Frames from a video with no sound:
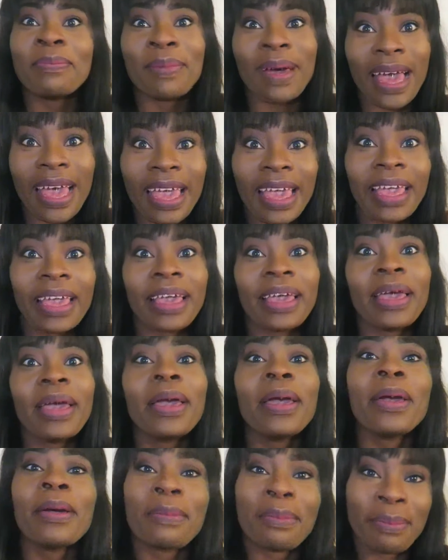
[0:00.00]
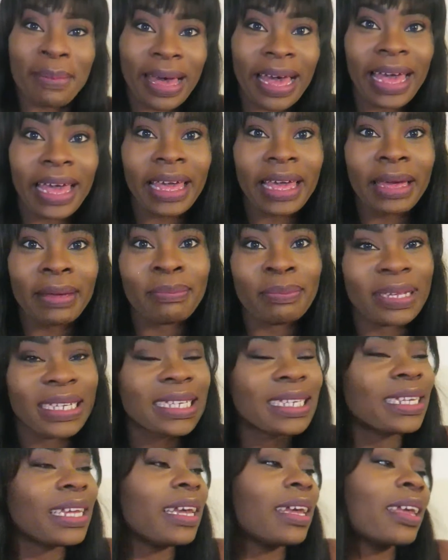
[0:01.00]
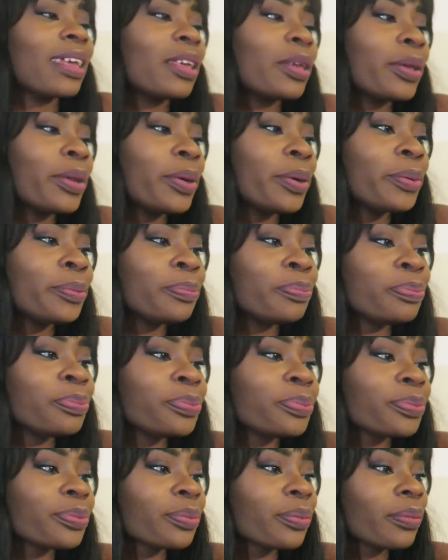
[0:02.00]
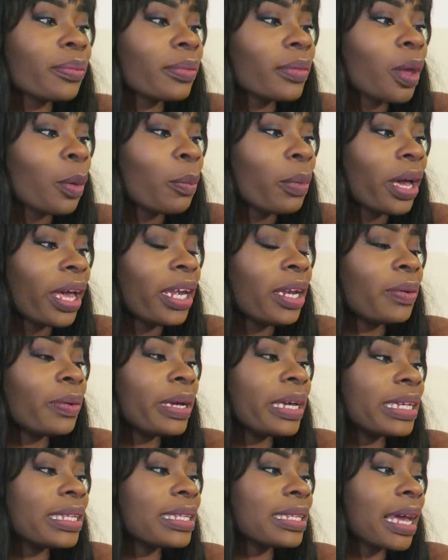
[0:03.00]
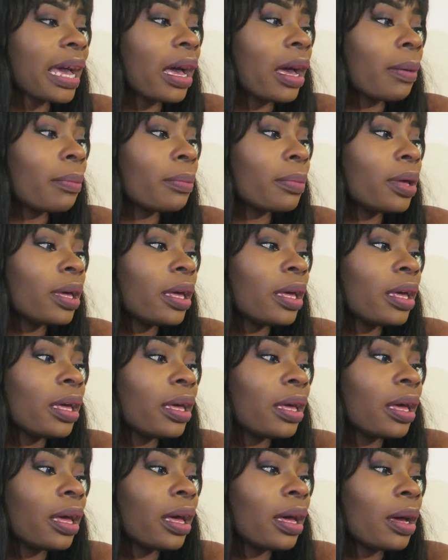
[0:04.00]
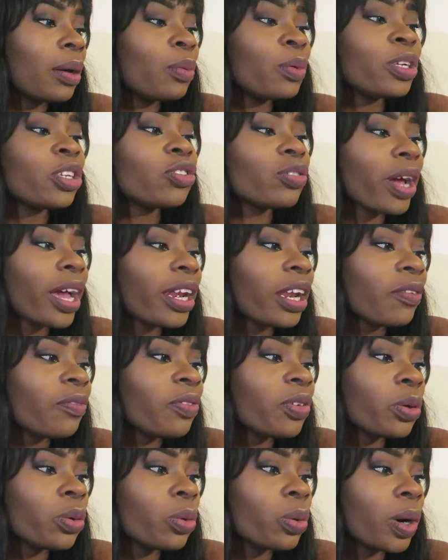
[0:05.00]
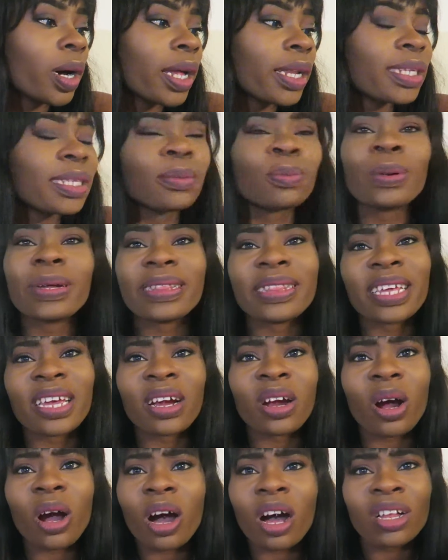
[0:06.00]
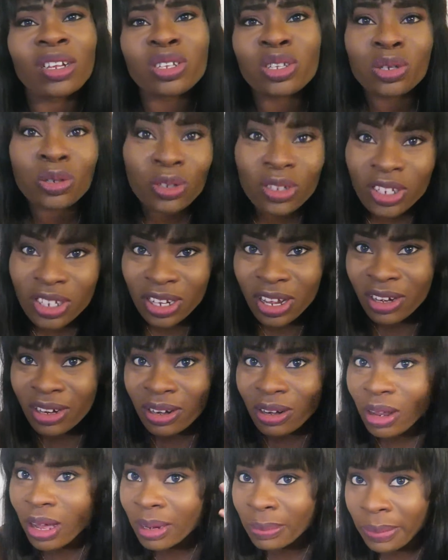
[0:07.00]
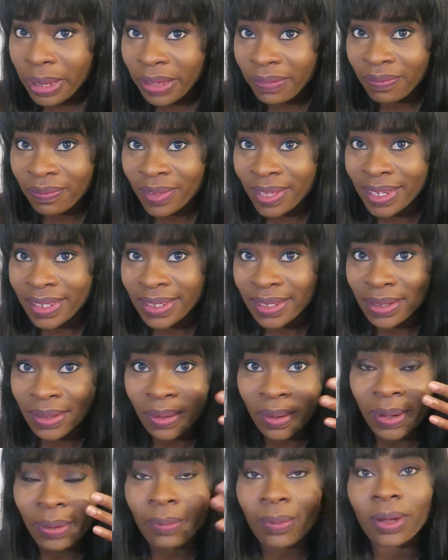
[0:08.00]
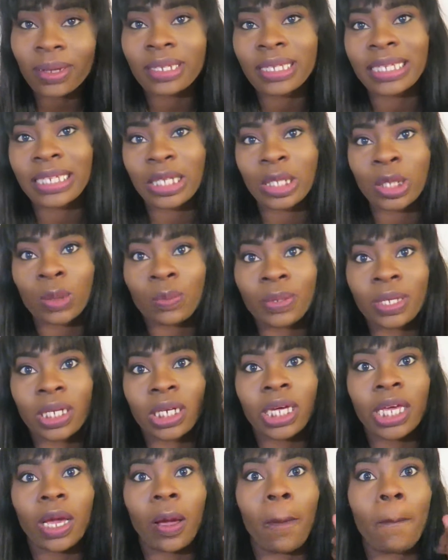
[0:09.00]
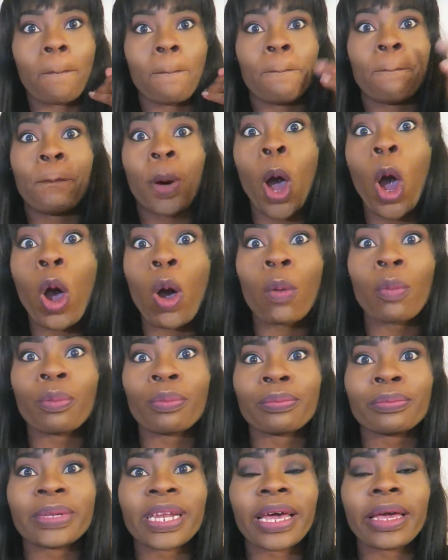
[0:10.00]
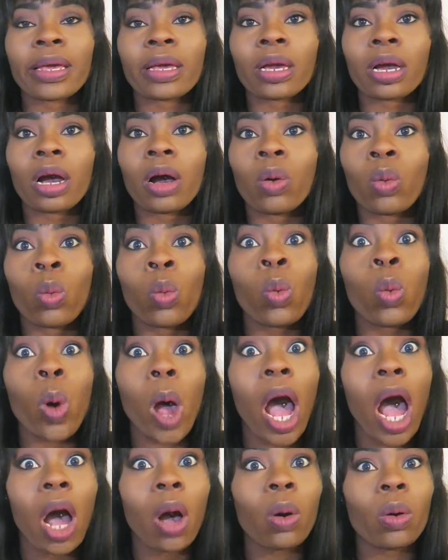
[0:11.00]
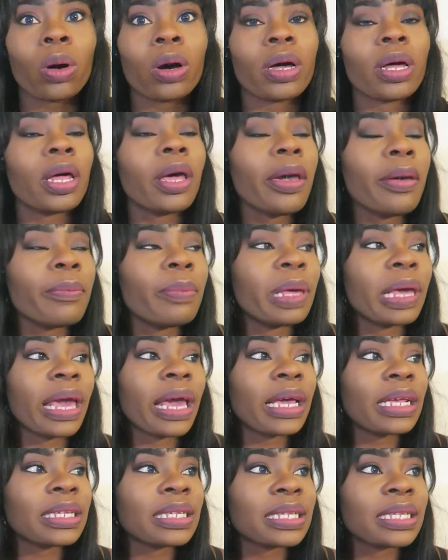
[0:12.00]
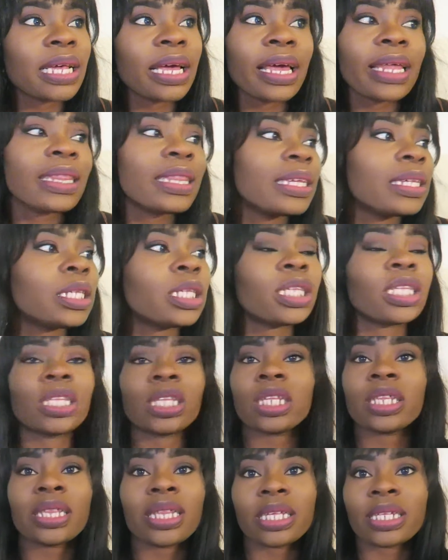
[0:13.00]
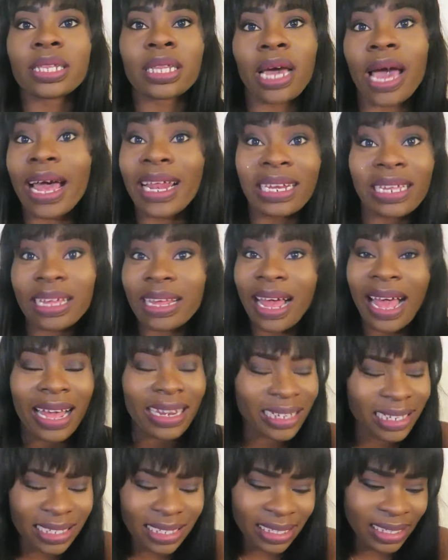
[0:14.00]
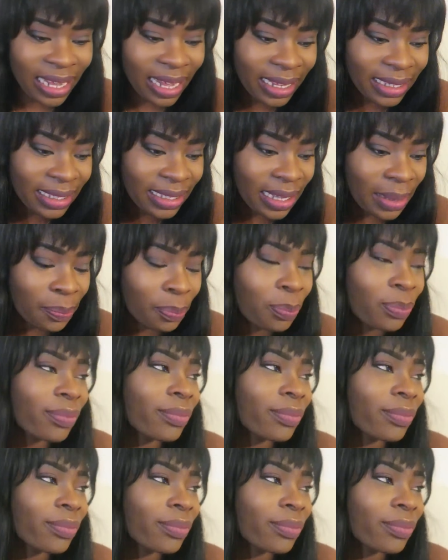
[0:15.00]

my my mistake, you know but anyways um uh, we tried a few ones but they're all too subtle on my face you know i want it to be like boom like wow because this the, the An anastasia